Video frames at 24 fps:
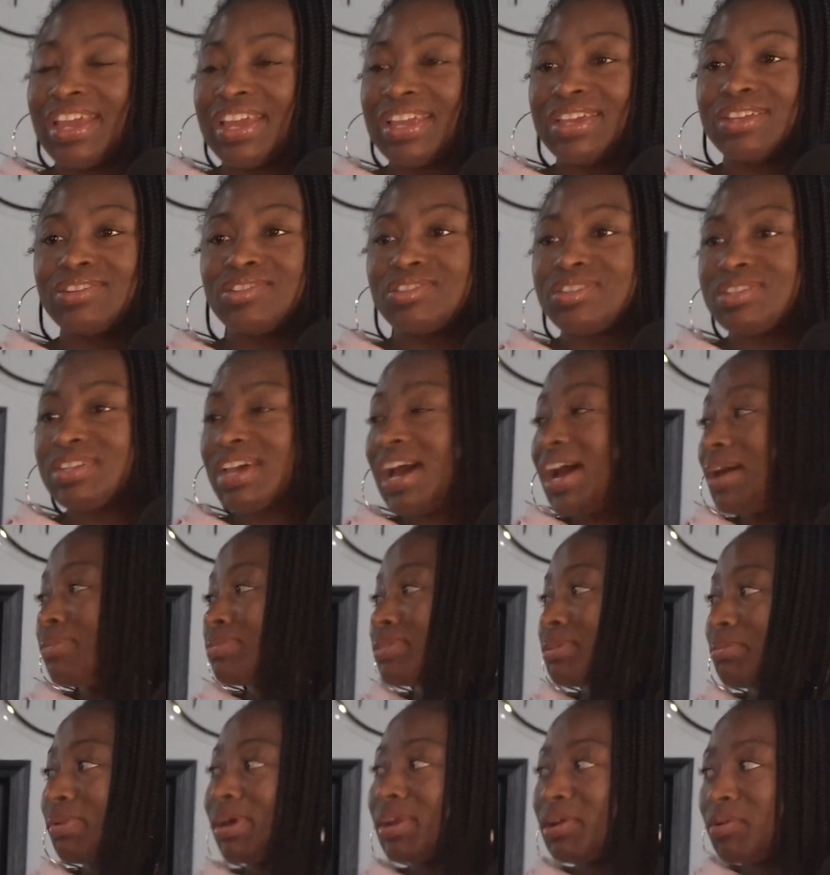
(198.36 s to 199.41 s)
Each
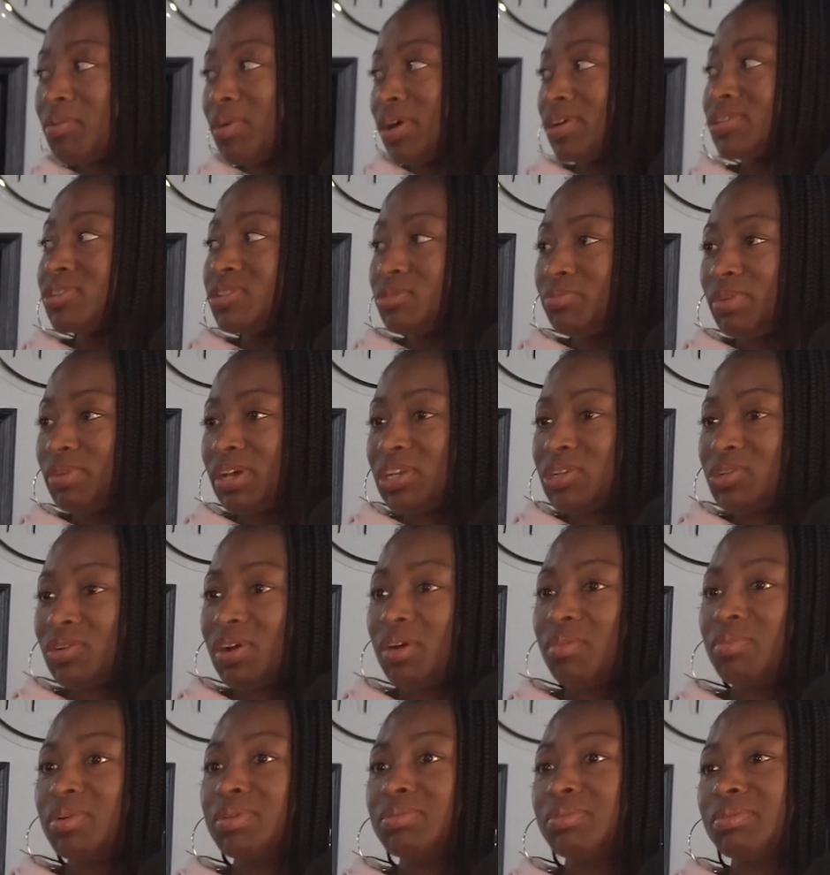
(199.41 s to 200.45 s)
time somebody walks through my door,
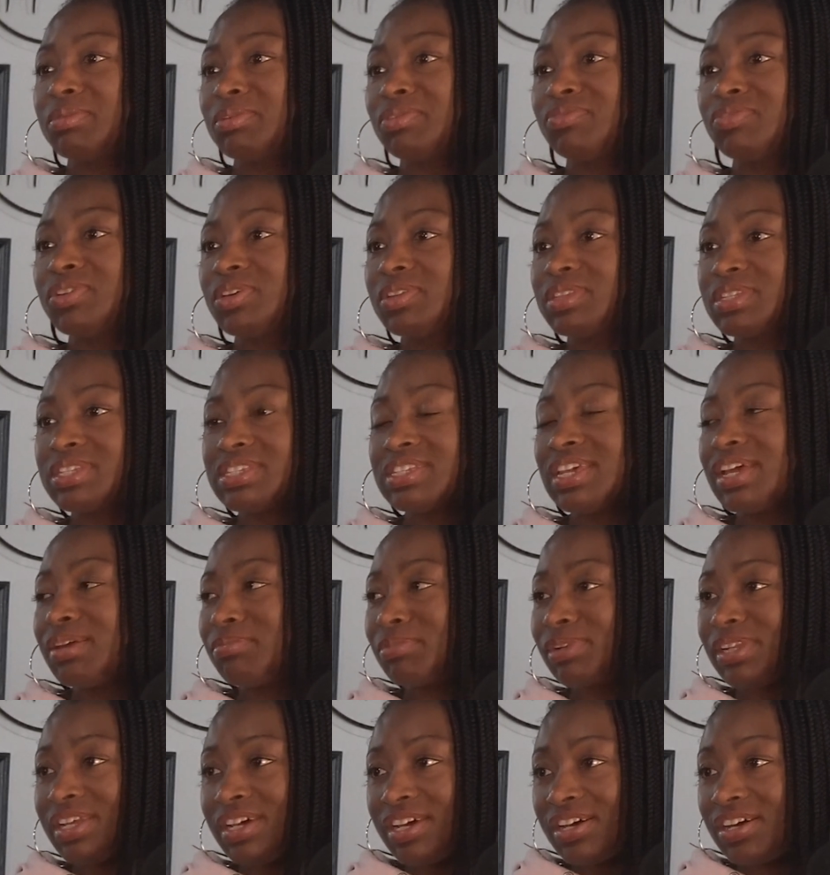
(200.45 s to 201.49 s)
I want them to feel the
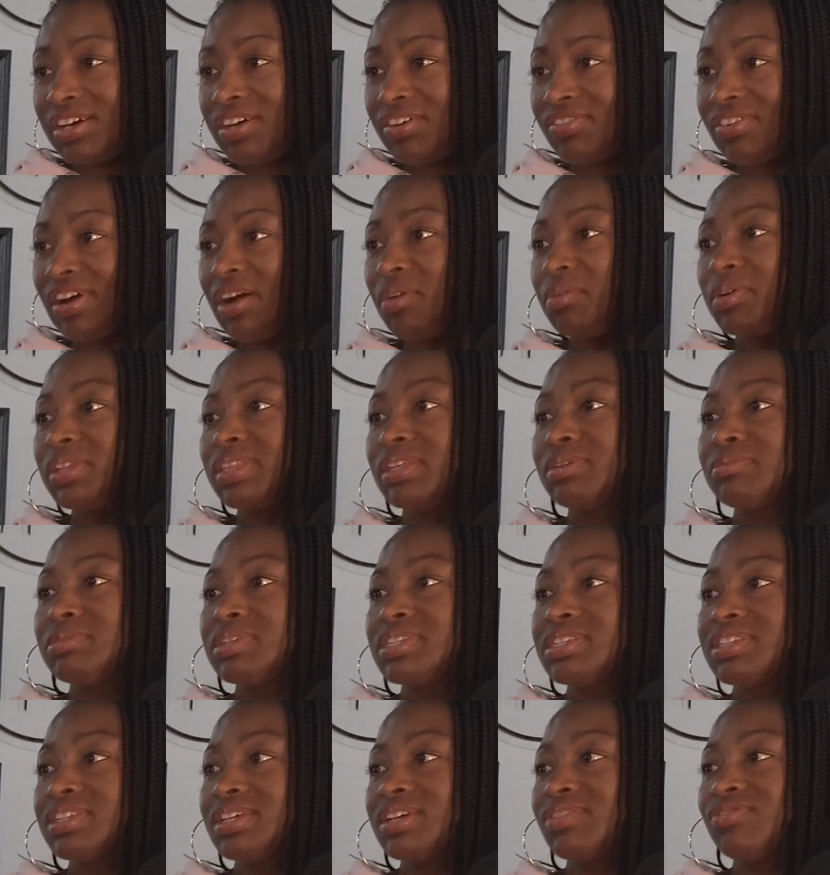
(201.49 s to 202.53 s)
same love. I want them to
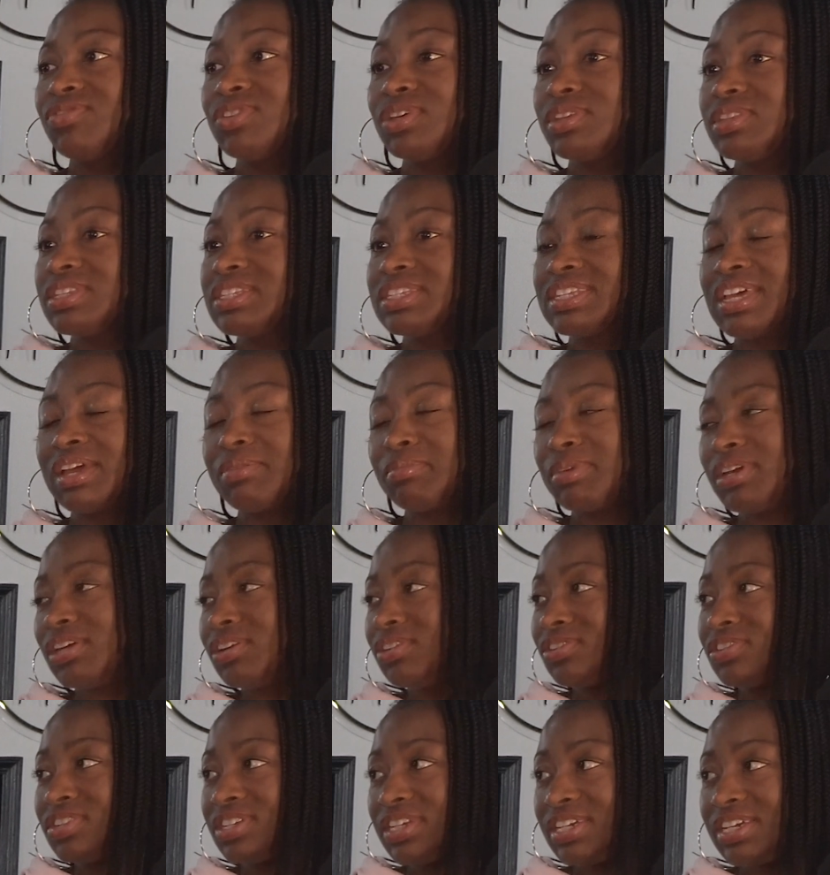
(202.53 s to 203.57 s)
feel the same
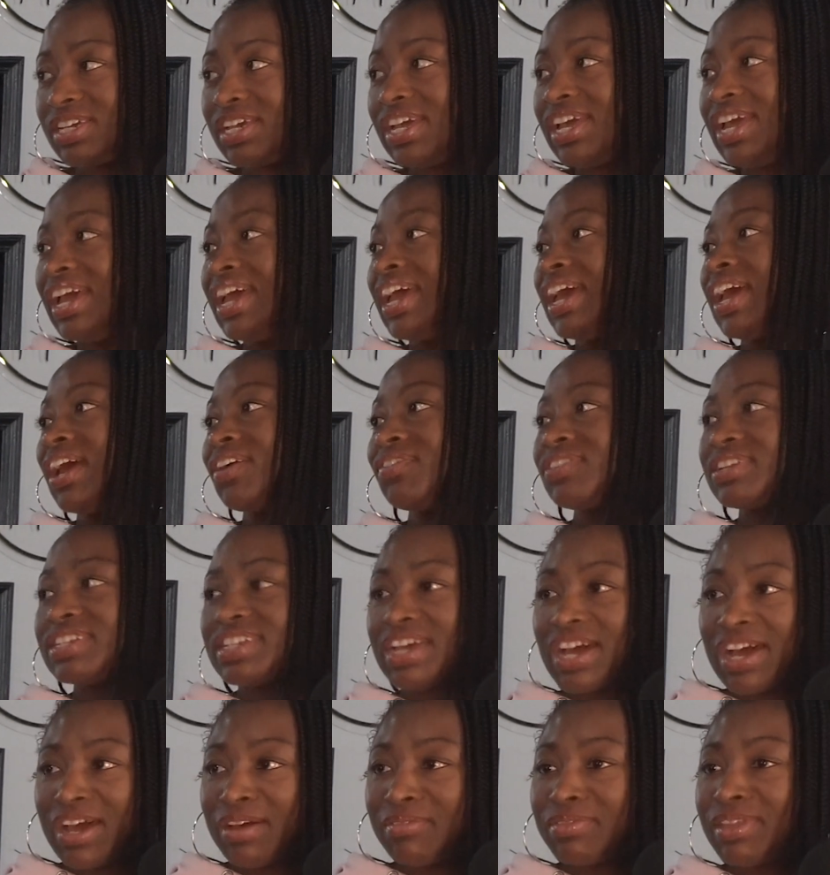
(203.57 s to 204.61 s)
energy every
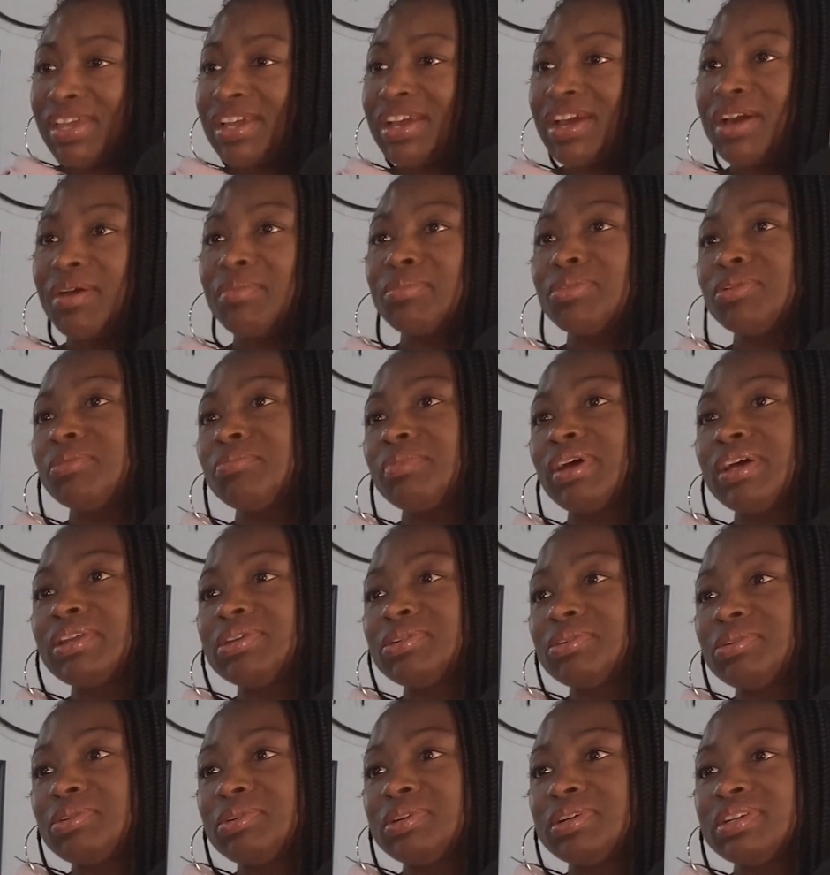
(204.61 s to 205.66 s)
time they come through my
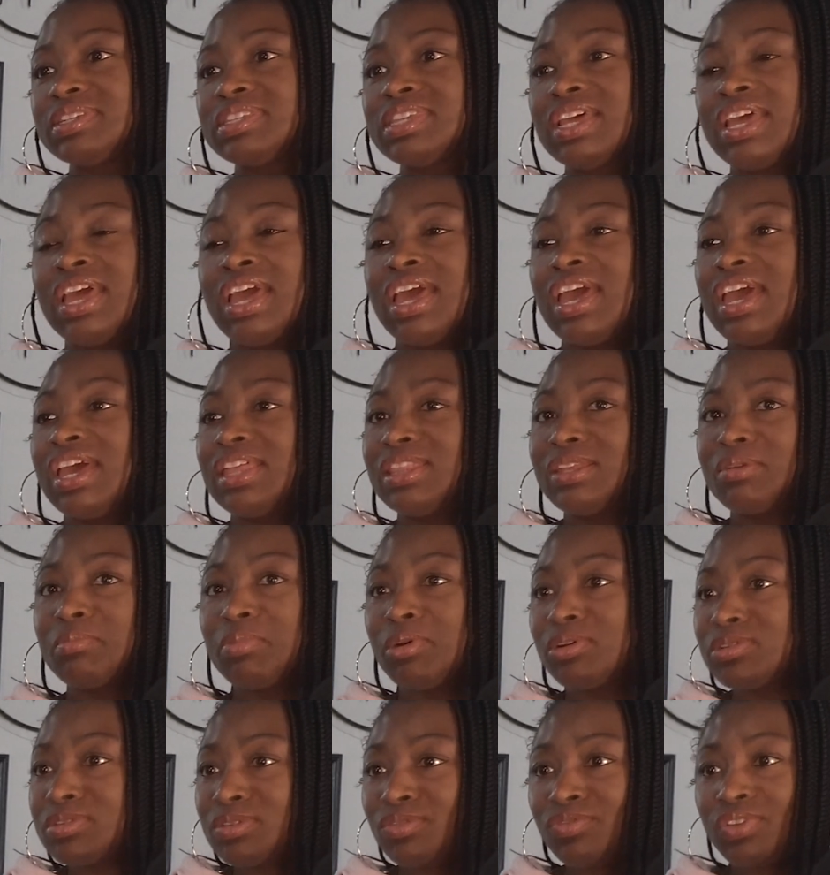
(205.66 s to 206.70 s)
doors. And then
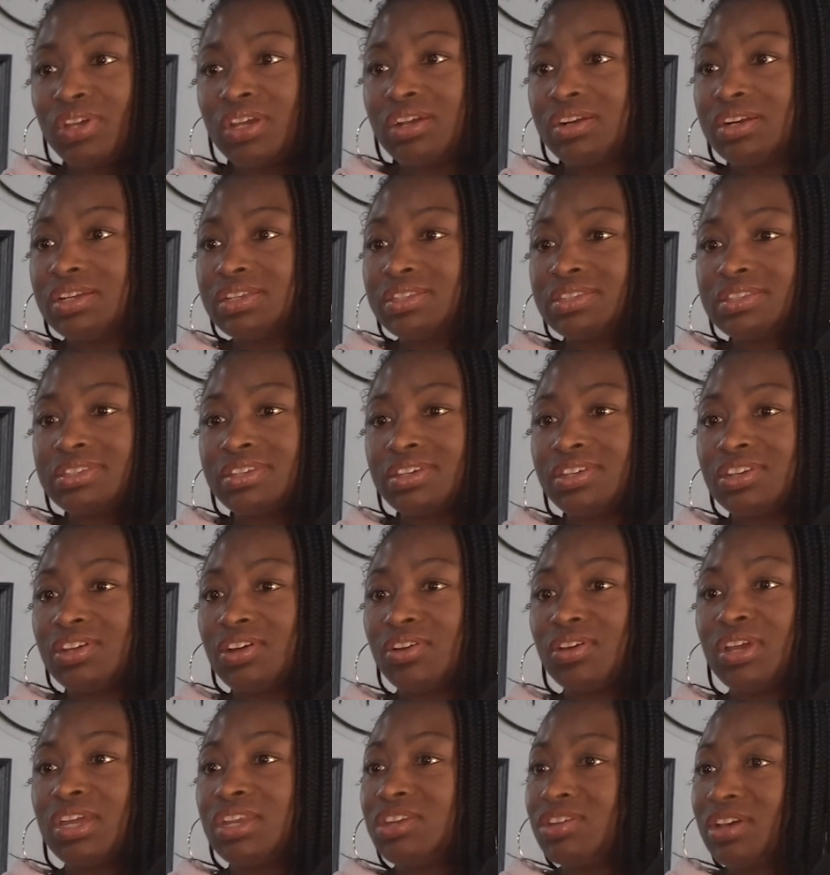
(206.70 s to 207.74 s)
perseverance,
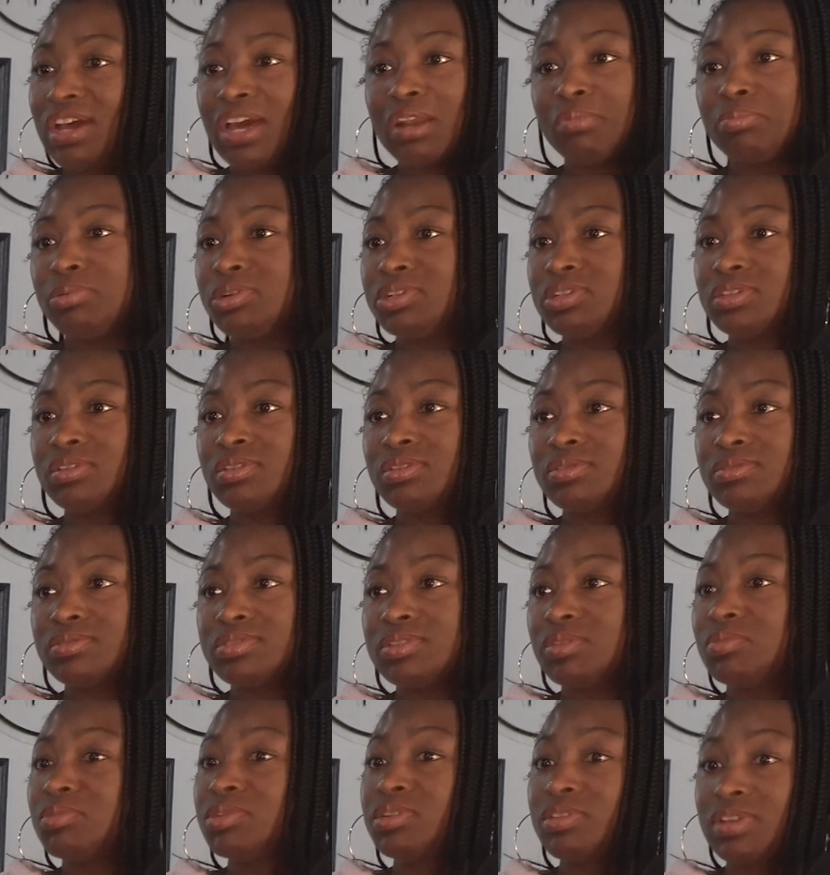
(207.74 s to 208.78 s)
and you got to push through.
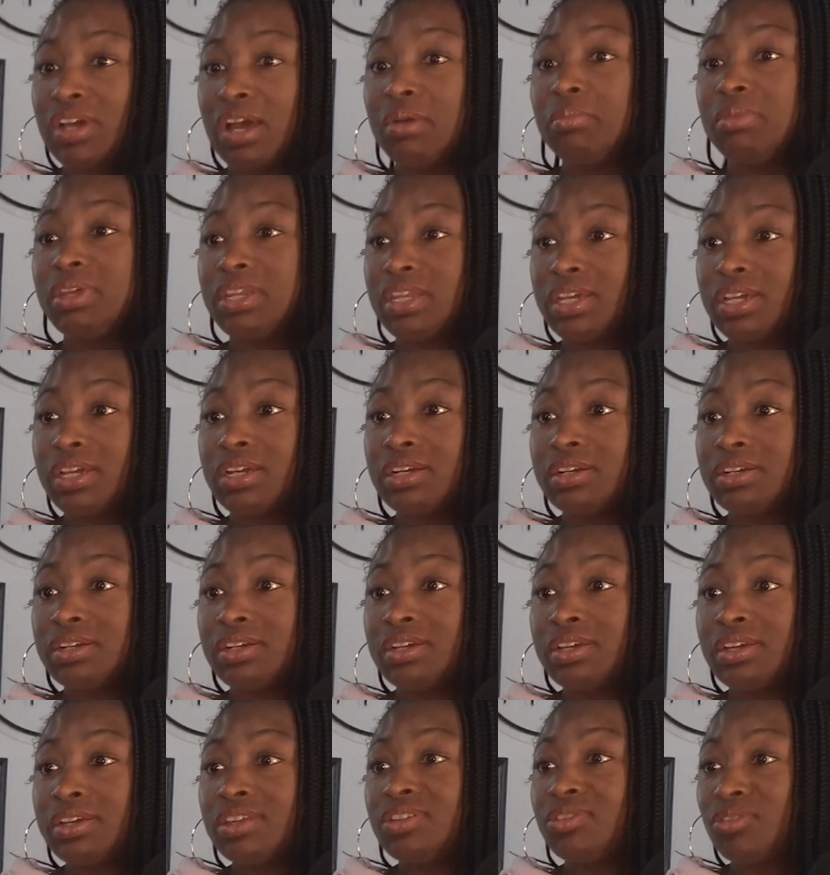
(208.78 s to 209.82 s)
So when you come in here,
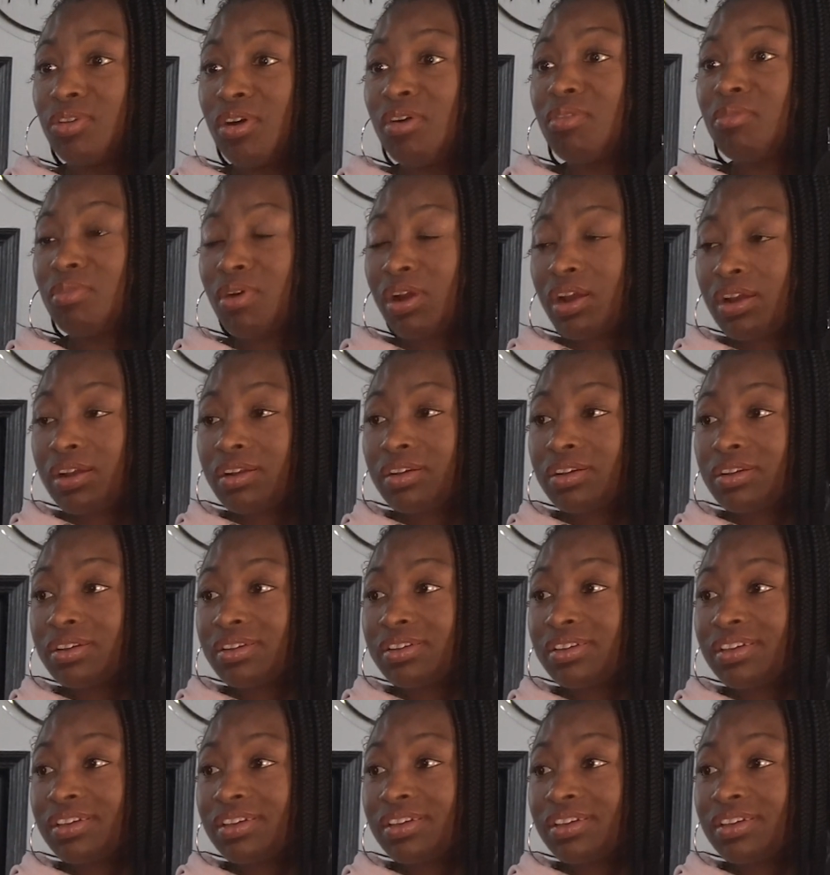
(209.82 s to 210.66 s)
you're going to work.